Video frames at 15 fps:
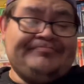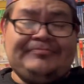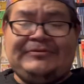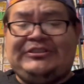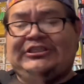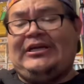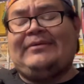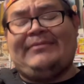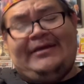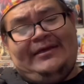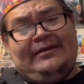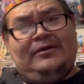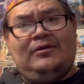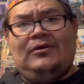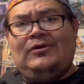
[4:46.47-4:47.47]

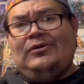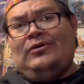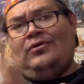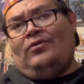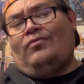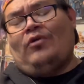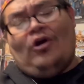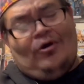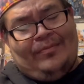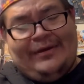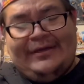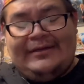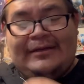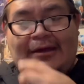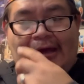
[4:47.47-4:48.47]
Jimmy,
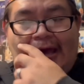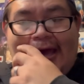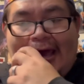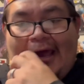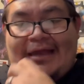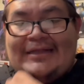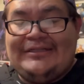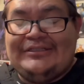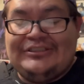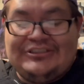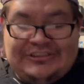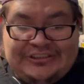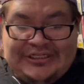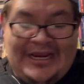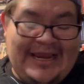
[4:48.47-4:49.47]
Roman, and
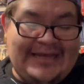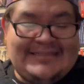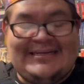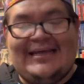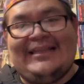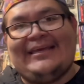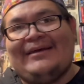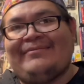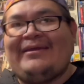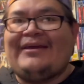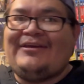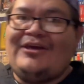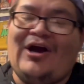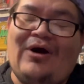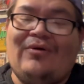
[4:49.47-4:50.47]
Jay telling him,
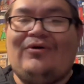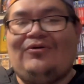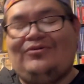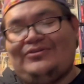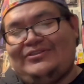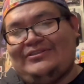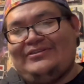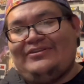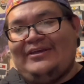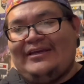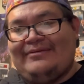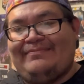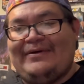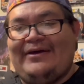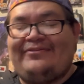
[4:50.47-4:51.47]
like, yo, Oos, think
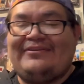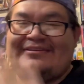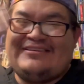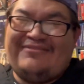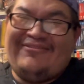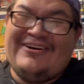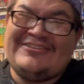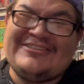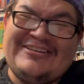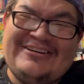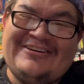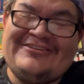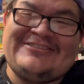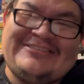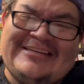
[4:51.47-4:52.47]
about this. I want you to
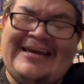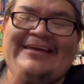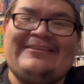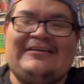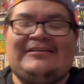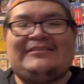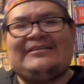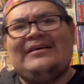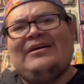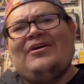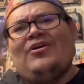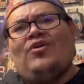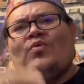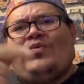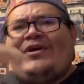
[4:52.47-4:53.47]
understand this.
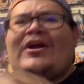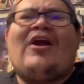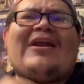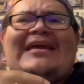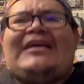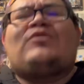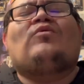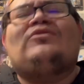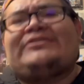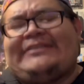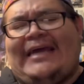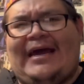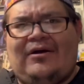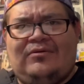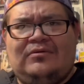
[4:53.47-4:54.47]
We are equals
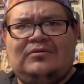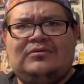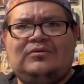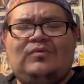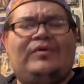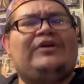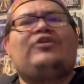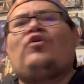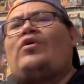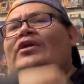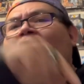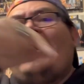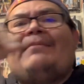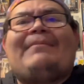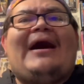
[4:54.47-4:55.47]
now. You're
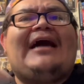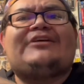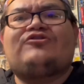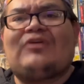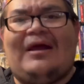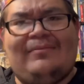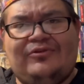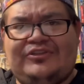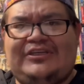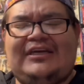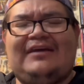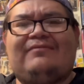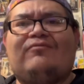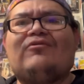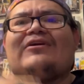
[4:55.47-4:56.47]
not my tribal
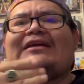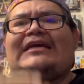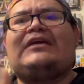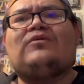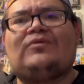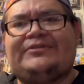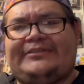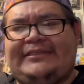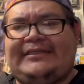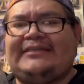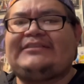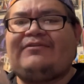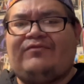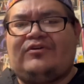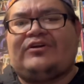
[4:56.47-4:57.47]
chief. We're equals in
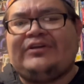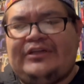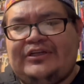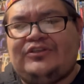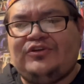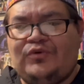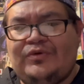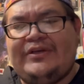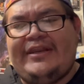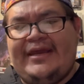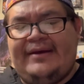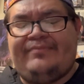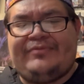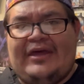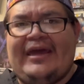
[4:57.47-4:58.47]
this if we're going to do the
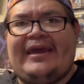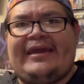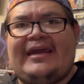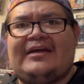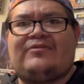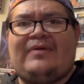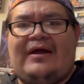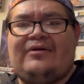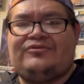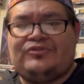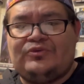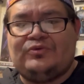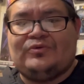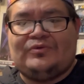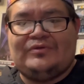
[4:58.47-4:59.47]
damn thing at Crown
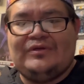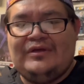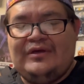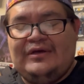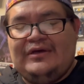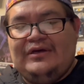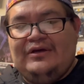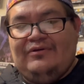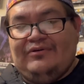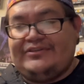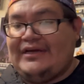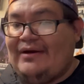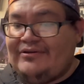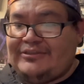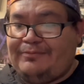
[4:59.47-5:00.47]
Jewel. which
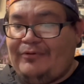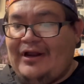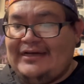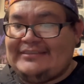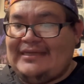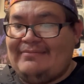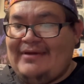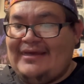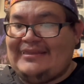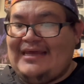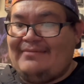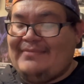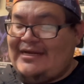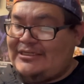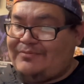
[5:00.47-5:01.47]
I was surprised they made
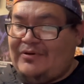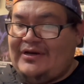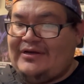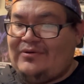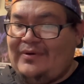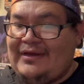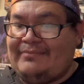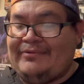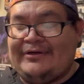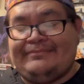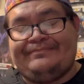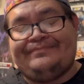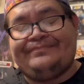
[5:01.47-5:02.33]
that match pretty quick. But